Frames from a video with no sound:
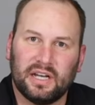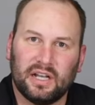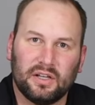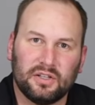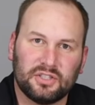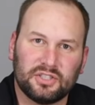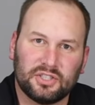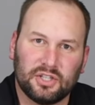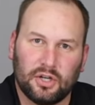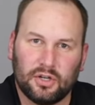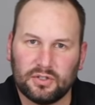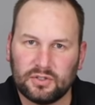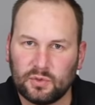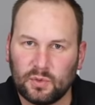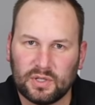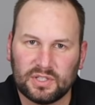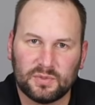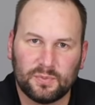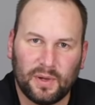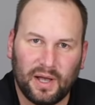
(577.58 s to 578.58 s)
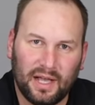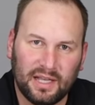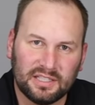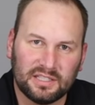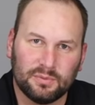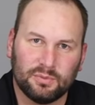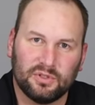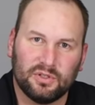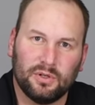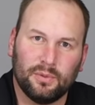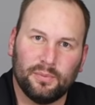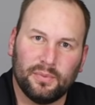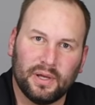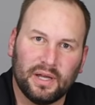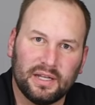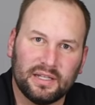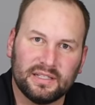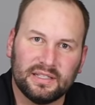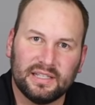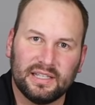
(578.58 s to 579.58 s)
know, it shows what's possible,
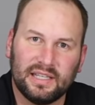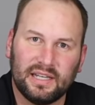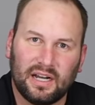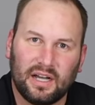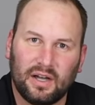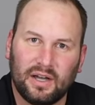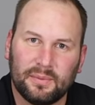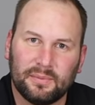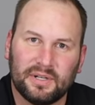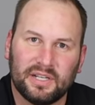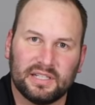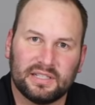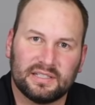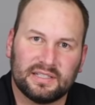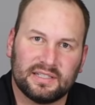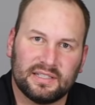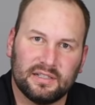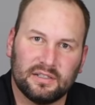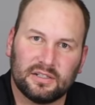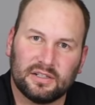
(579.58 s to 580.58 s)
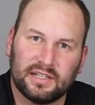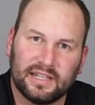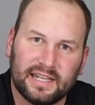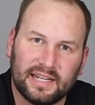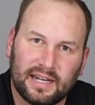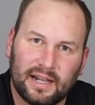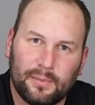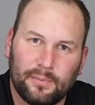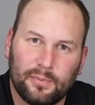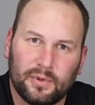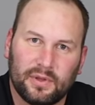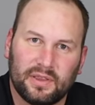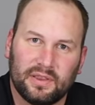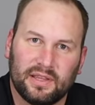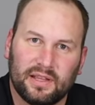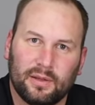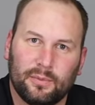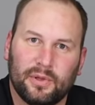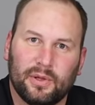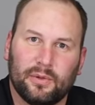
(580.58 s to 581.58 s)
but you know, I'm gonna still clean it up with a
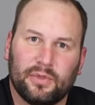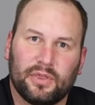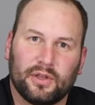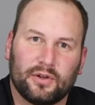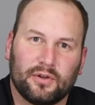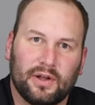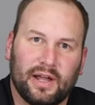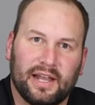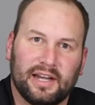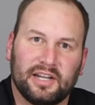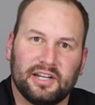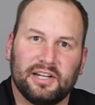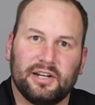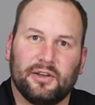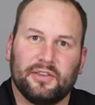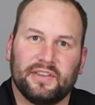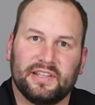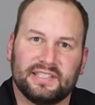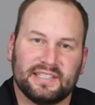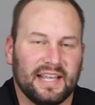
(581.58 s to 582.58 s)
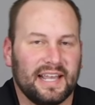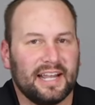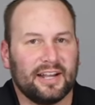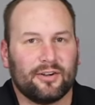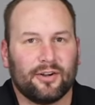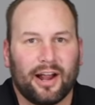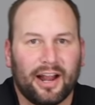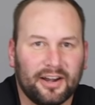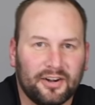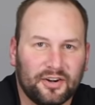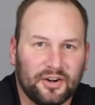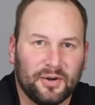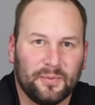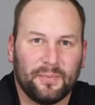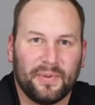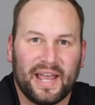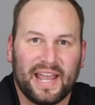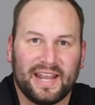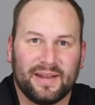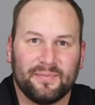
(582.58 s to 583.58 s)
little bit with the grinder. You know what they say, grinder
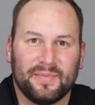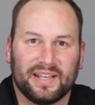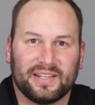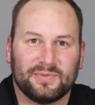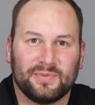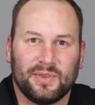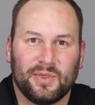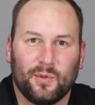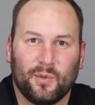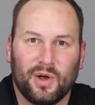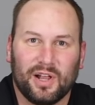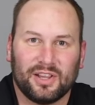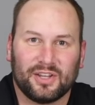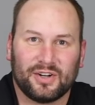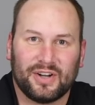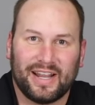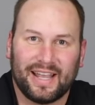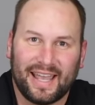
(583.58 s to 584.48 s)
and paint makes me the welder I